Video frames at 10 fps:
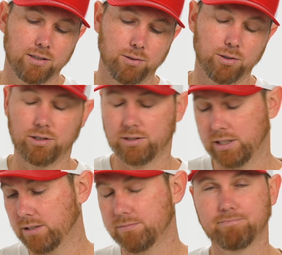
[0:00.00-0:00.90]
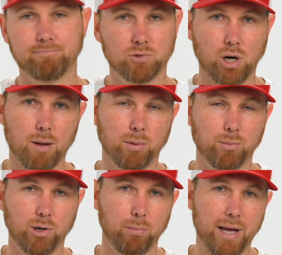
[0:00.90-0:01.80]
or, you know, drop them
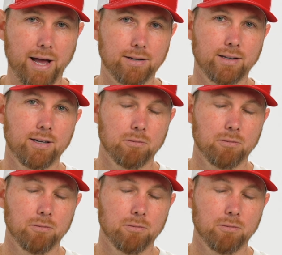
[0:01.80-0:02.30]
real bad.